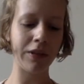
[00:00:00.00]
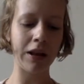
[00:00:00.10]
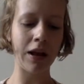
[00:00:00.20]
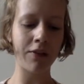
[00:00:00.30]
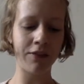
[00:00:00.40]

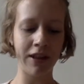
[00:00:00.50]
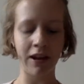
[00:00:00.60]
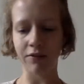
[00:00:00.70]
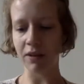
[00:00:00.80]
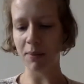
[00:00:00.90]
Lovely,
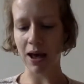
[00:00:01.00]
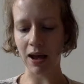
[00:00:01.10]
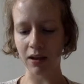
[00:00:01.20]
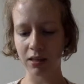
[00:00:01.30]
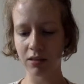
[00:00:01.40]
lovely
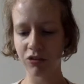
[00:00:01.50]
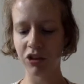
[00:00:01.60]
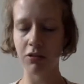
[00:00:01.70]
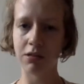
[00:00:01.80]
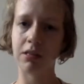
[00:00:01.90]
bags. She
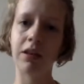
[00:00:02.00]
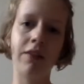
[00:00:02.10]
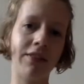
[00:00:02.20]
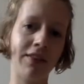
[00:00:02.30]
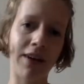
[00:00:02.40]
uses
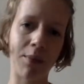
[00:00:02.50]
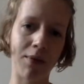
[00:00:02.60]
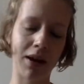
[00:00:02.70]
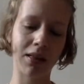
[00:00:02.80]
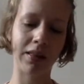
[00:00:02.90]
lovely
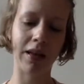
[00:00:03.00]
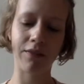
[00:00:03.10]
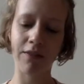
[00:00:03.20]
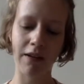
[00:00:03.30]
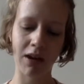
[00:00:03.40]
fabrics and they're
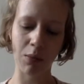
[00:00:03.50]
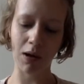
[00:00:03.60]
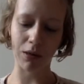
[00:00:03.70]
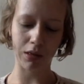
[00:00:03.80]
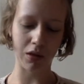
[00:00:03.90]
very
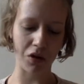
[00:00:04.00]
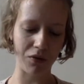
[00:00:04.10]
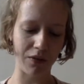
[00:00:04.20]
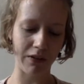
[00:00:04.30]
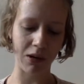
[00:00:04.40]
well
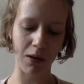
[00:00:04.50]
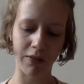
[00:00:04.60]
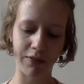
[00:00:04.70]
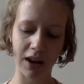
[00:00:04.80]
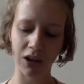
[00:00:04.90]
sewn, very well
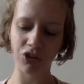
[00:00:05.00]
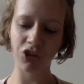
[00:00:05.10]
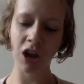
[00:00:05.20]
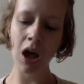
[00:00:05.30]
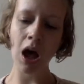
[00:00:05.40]
finished.
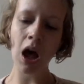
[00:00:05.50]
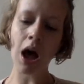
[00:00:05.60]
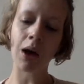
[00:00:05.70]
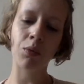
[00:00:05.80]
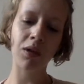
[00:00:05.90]

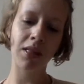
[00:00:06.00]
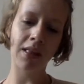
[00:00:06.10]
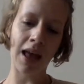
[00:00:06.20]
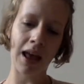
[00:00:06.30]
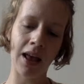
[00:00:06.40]
I would
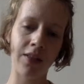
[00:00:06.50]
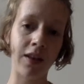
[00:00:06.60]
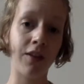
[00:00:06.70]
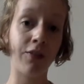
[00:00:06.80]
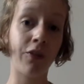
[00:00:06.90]
say
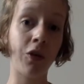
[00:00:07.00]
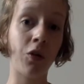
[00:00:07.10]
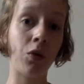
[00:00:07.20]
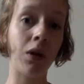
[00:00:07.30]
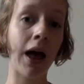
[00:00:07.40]
that if
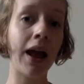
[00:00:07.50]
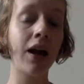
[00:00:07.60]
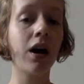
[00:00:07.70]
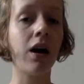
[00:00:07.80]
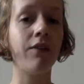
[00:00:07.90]
you
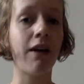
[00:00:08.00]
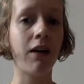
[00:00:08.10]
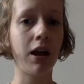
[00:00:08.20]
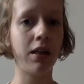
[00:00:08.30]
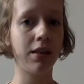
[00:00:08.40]
like a
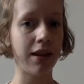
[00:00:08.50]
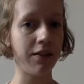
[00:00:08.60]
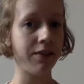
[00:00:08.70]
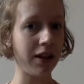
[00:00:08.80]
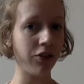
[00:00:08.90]
very
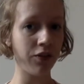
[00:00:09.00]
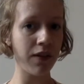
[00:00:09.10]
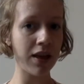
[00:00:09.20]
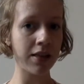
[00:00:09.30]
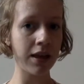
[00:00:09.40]
stiff
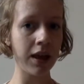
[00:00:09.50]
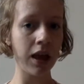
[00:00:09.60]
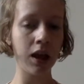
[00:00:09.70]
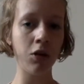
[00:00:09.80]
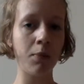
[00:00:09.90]
interfacing
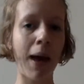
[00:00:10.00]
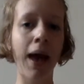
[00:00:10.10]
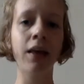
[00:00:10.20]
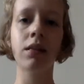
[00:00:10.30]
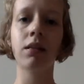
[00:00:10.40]
in your
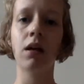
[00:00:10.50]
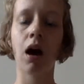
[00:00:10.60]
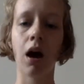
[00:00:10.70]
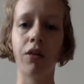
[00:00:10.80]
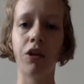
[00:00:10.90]
bags,
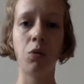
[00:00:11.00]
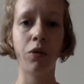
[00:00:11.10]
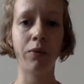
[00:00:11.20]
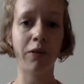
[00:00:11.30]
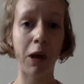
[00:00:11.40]
that you
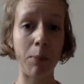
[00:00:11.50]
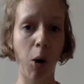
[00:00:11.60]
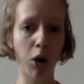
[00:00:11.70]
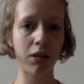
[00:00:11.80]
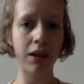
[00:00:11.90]
want them very
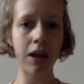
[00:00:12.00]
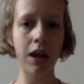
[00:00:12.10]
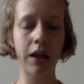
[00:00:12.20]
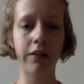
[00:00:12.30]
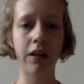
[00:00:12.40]

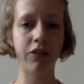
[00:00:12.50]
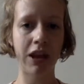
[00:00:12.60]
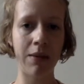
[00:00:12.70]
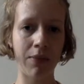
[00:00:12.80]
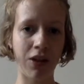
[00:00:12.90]
boxy and to
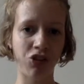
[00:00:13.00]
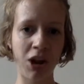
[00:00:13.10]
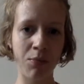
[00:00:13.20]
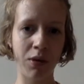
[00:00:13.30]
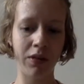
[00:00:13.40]
keep their
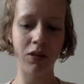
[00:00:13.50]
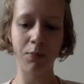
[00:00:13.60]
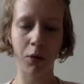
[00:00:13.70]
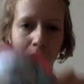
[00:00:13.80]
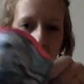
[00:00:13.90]
shape when you
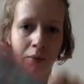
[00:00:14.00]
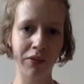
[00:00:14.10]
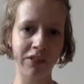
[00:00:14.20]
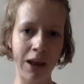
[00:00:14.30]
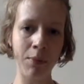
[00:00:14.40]
plonk them on
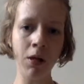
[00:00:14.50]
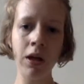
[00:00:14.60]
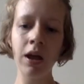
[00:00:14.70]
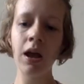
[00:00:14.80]
the table,